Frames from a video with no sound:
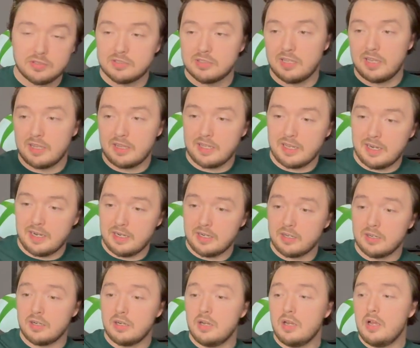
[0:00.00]
slightly higher.
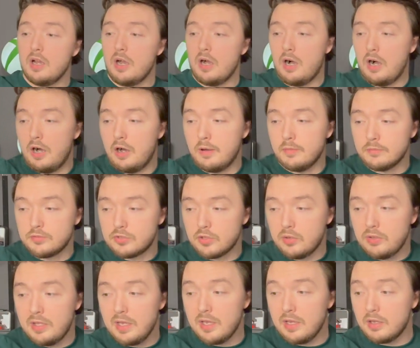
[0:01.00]
Um, so
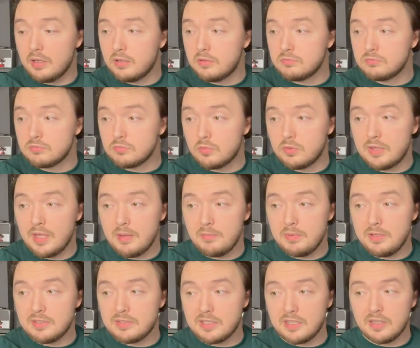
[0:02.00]
yeah, with that
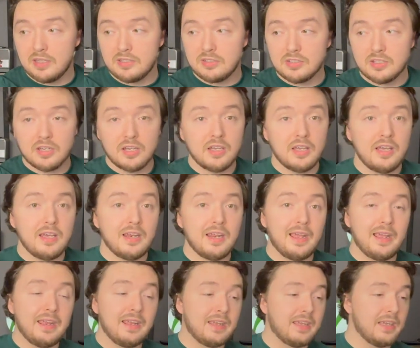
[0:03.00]
being said, let's go ahead
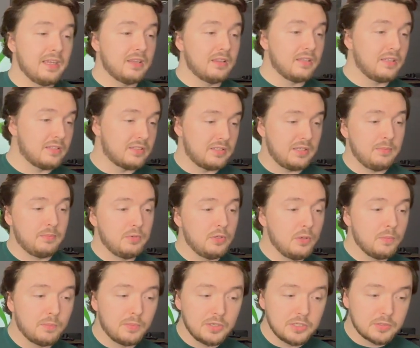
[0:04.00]
and get the
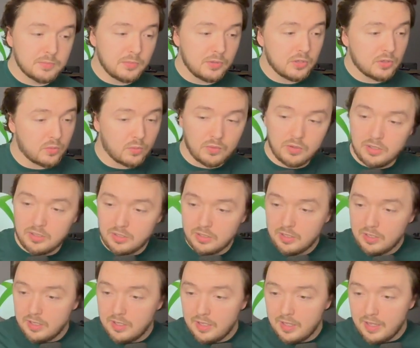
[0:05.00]
CPU benchmark run
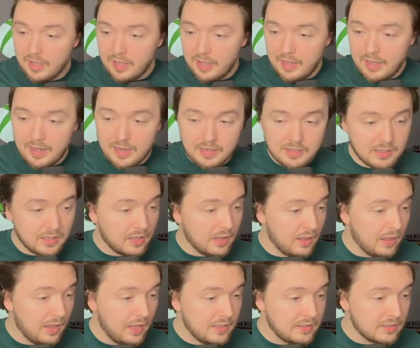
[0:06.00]
and
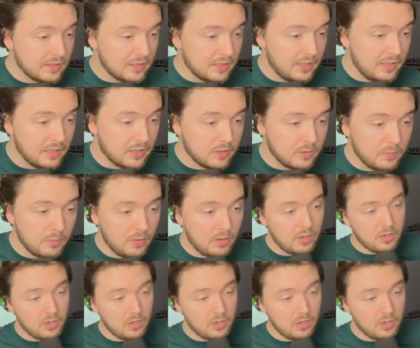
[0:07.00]
let's kick them All